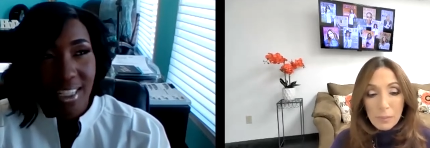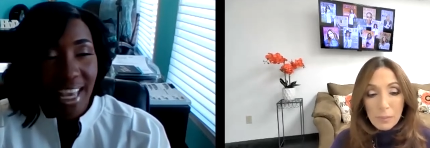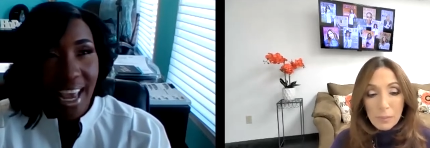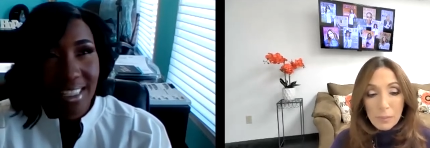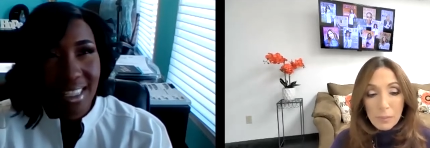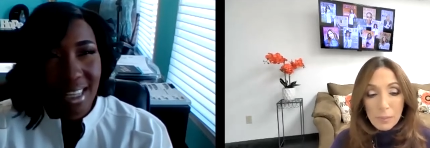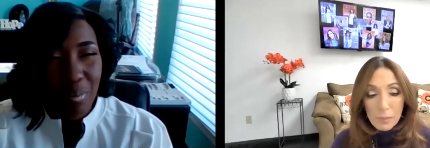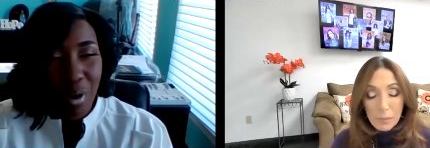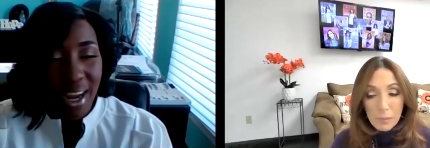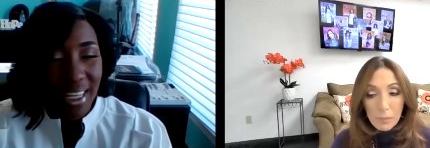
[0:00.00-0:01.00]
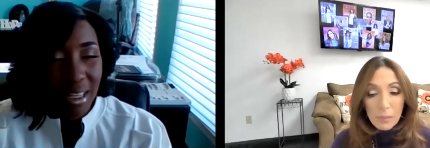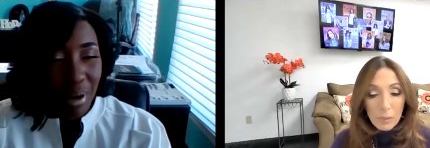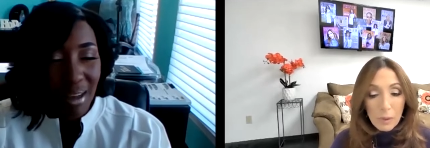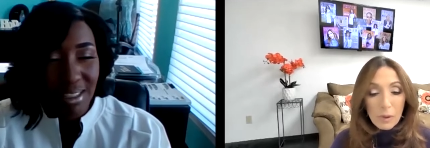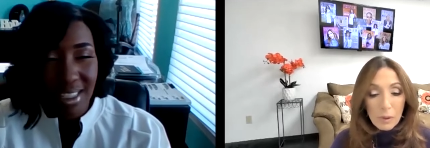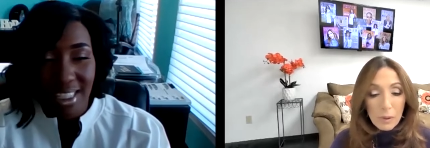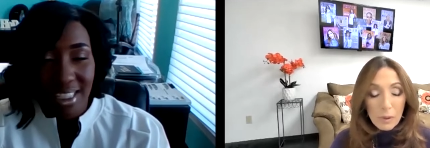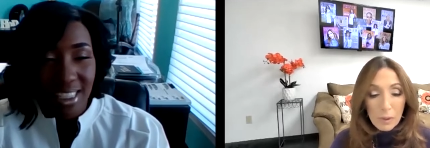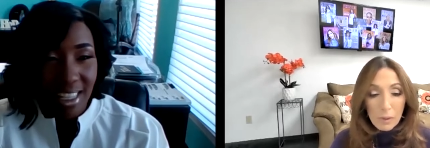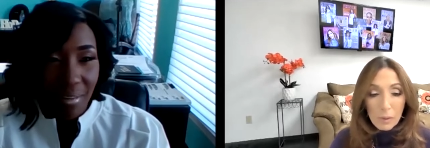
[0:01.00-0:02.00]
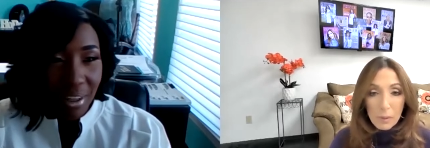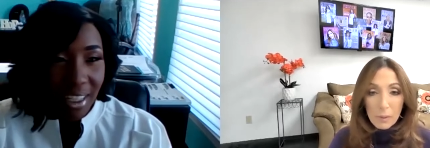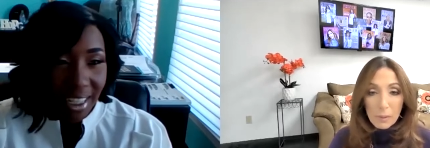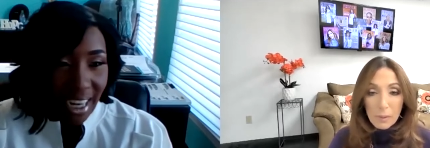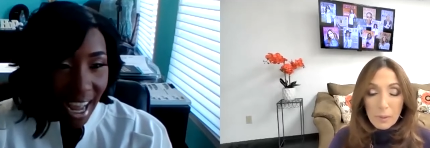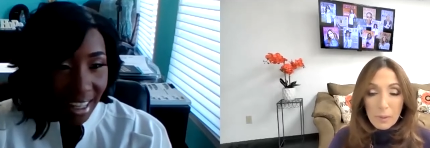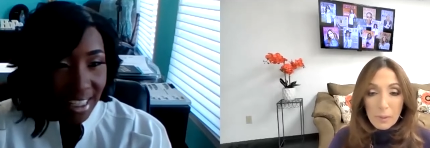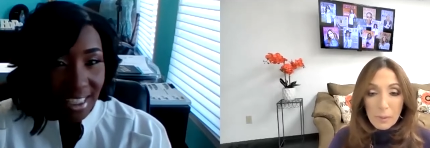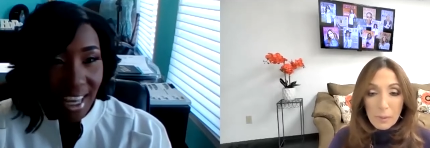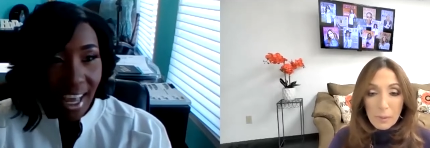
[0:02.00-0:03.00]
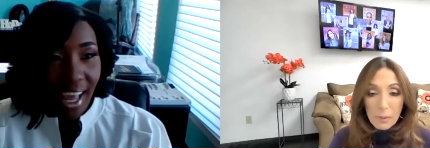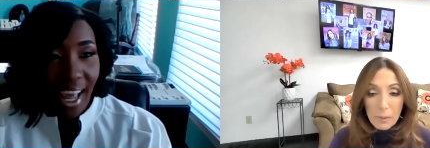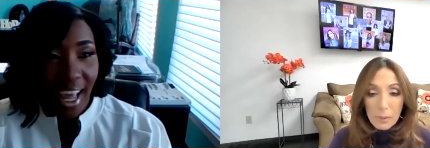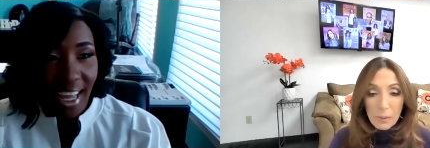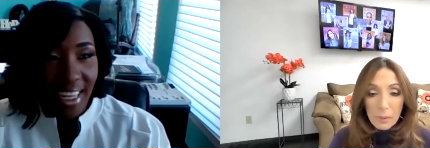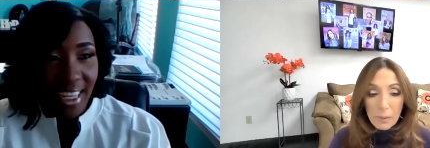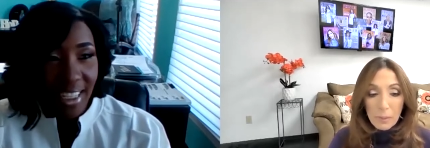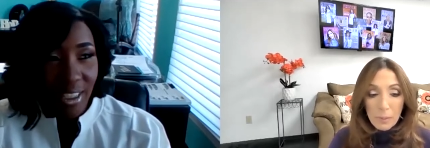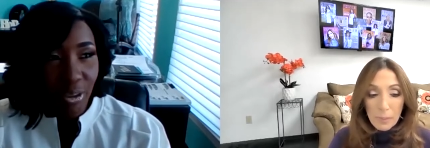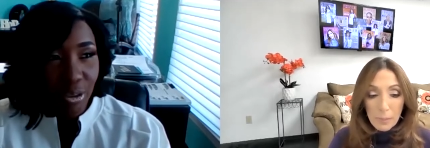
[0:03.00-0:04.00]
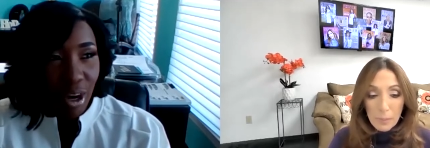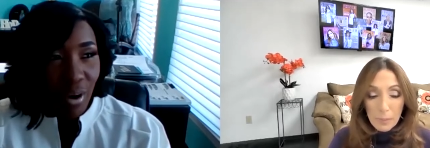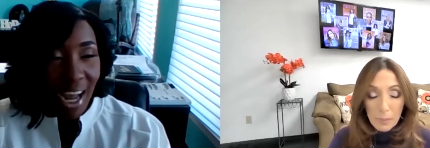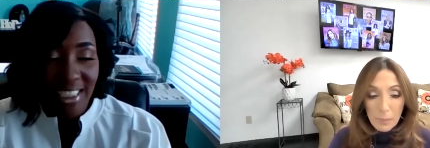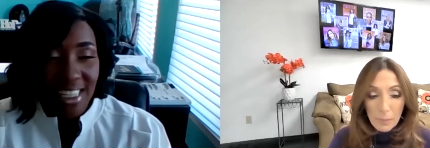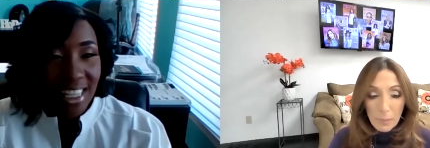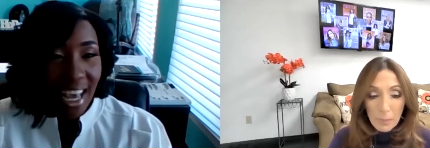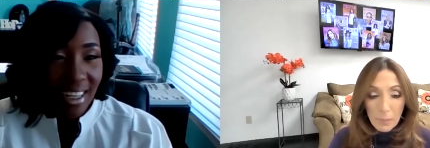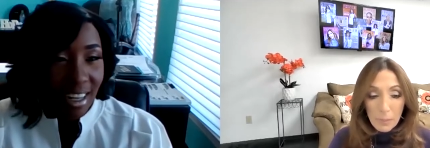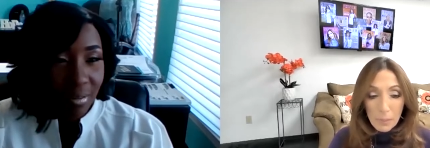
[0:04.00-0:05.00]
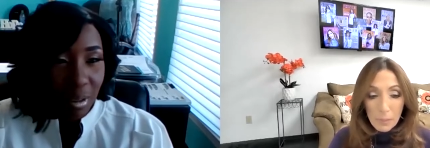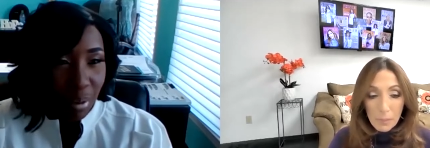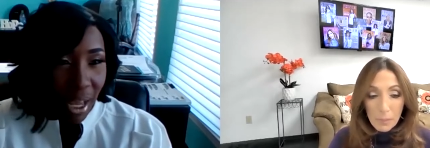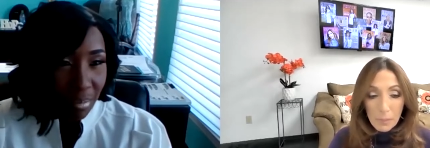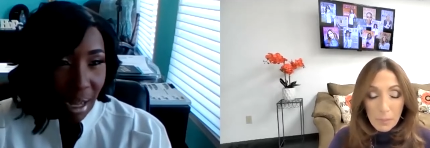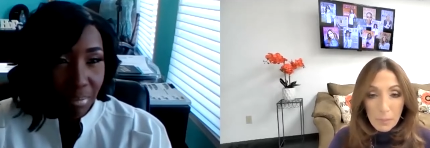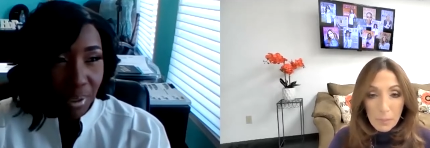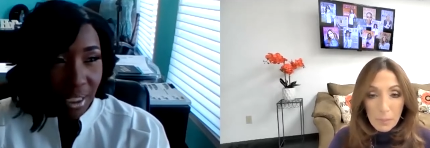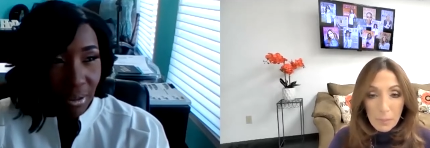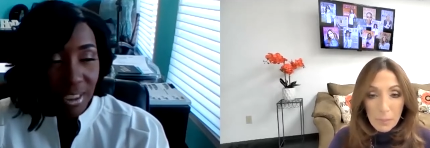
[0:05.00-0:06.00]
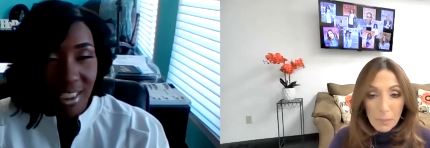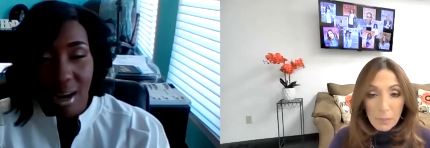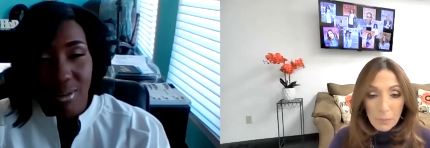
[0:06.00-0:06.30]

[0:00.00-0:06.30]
Speaker 1: taxes. I probably get about six to seven hundred dollars, and you know I just had enough to pay my bills. And I